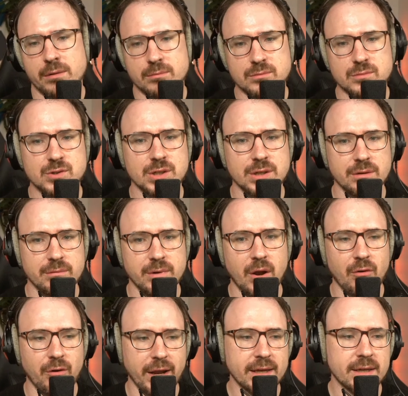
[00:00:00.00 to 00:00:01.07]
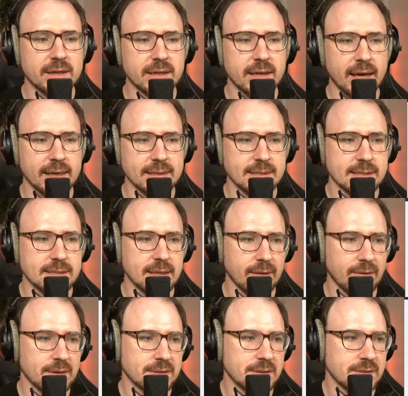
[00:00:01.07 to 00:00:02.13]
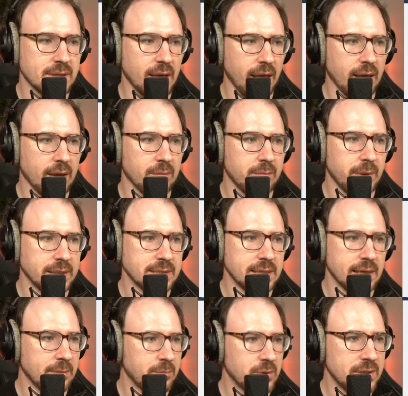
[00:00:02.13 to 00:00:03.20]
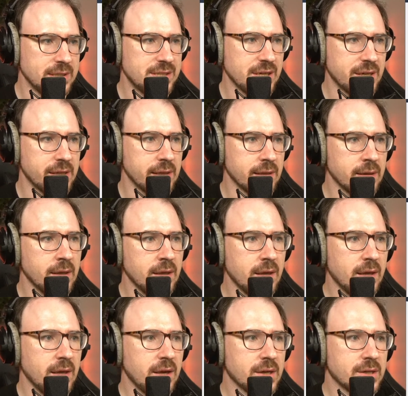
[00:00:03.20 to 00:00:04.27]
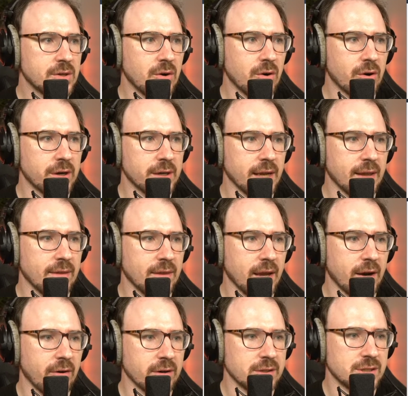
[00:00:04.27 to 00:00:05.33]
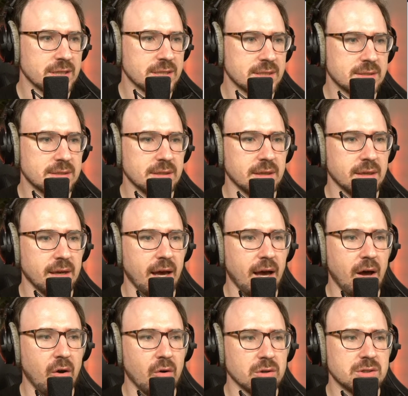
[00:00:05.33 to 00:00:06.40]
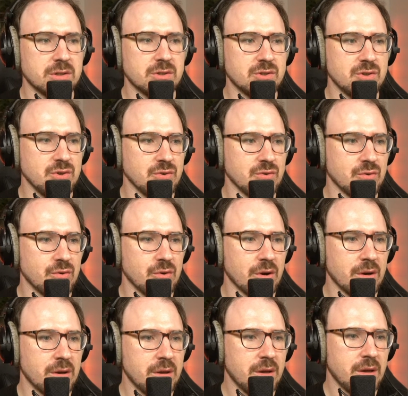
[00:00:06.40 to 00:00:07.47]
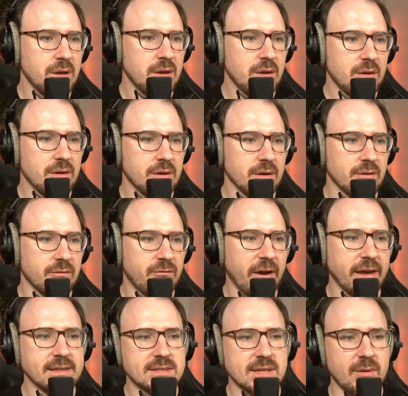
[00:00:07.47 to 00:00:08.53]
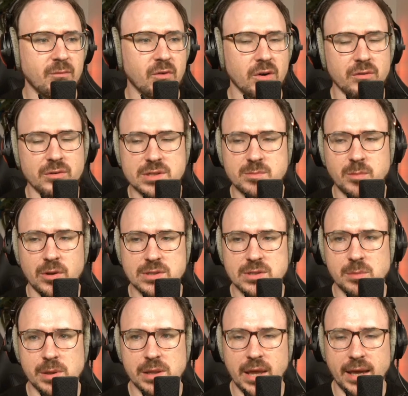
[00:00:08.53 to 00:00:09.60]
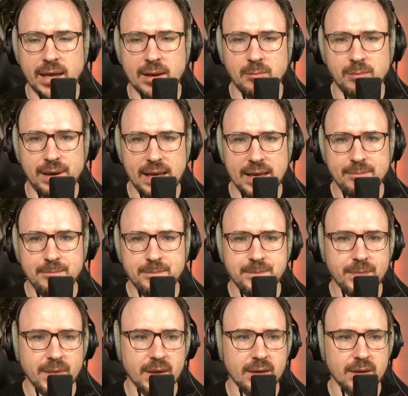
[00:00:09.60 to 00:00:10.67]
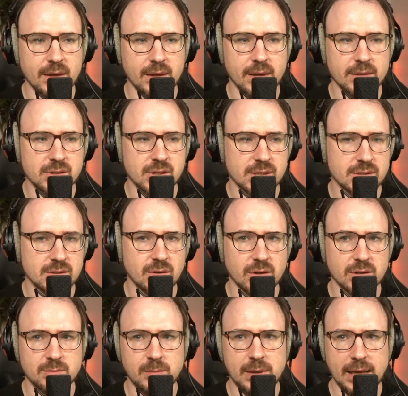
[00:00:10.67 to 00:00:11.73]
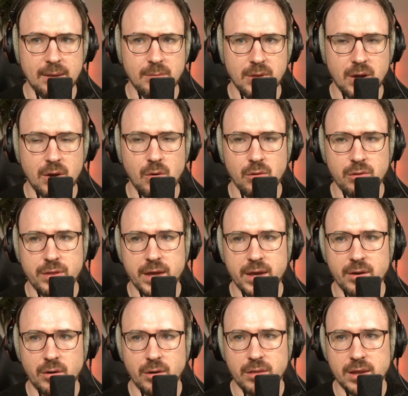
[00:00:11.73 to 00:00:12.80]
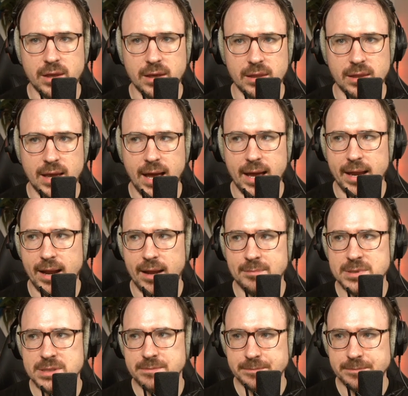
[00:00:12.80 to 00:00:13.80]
she now recognizes that this is a basically political court, and they're just out to find someone responsible they can blame, and just not blame the whole thing or the higher ups.